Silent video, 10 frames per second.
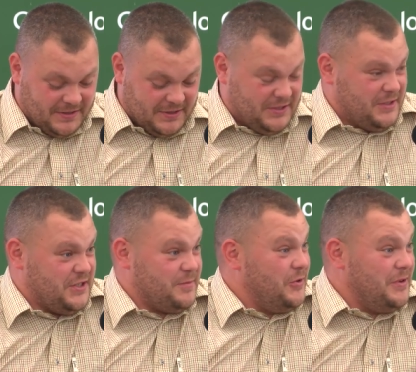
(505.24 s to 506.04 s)
for.
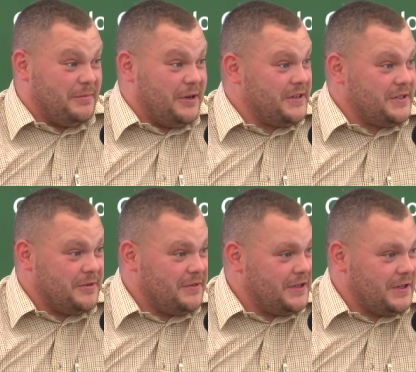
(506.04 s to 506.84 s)
small and
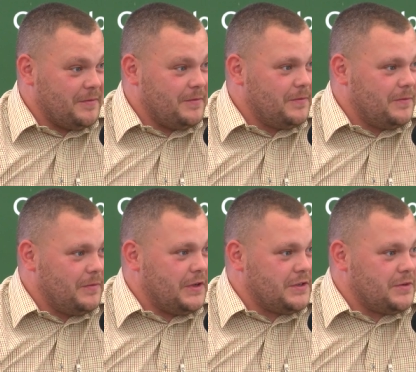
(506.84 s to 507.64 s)
pocketable really. Like
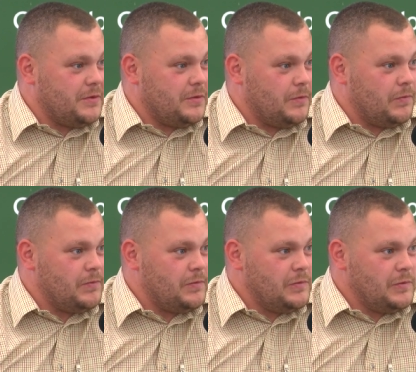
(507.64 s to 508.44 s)
what's what's your
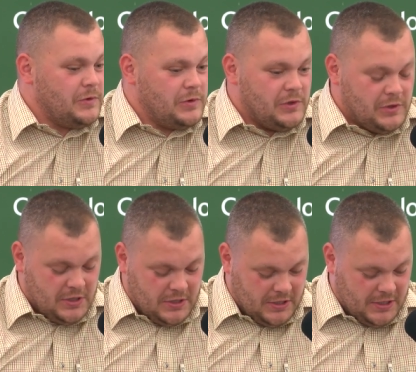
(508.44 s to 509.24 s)
biggest seller?
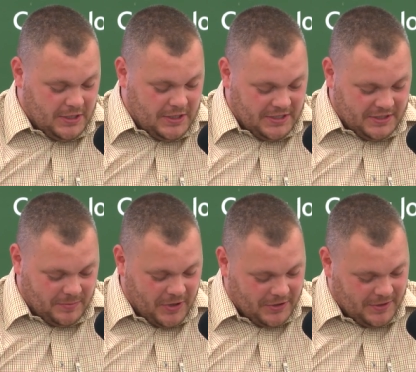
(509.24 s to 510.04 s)
Uh, it's the
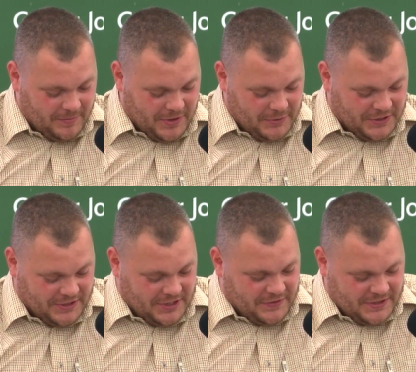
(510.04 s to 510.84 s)
pocket poacher
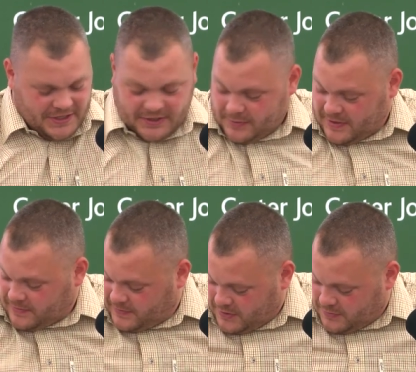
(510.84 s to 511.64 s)
series. It is. We have a
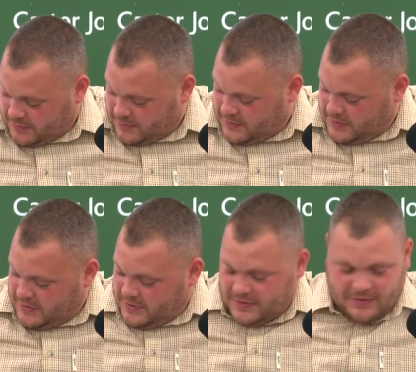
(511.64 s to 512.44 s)
few
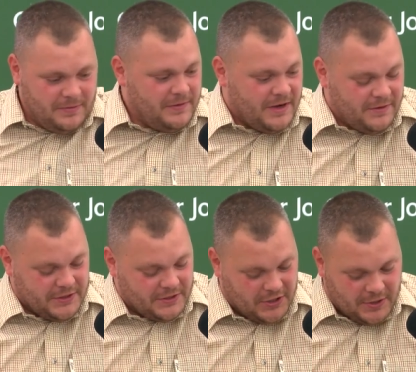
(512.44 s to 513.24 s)

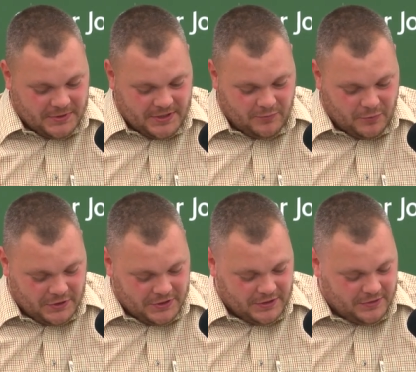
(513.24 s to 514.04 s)
various types in
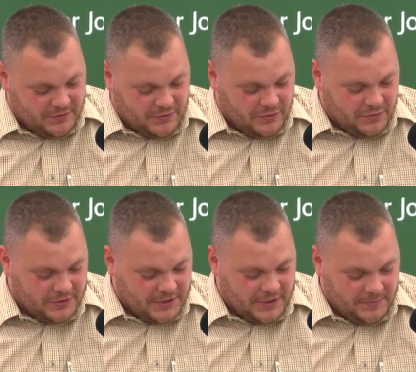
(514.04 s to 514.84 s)
wood and all
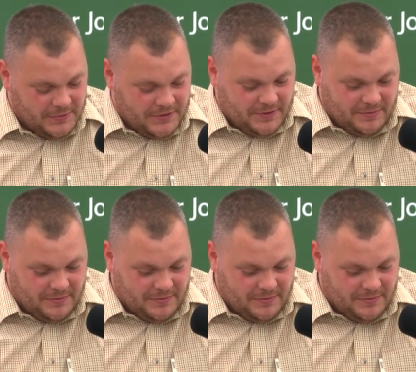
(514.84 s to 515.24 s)
types.